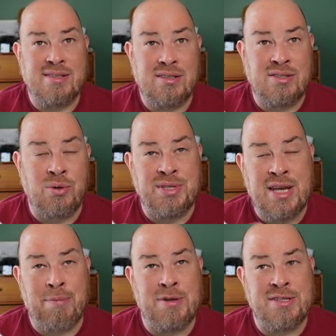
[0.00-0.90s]
So what's
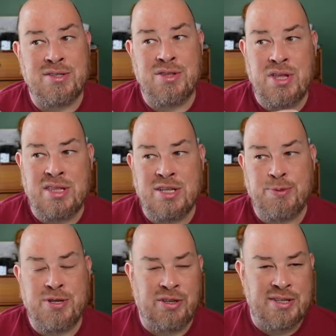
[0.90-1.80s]
happened is, in this
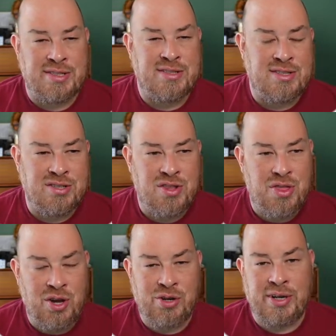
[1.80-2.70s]
particular instance, is
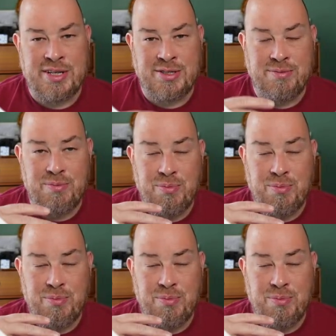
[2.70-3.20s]
Theodoric has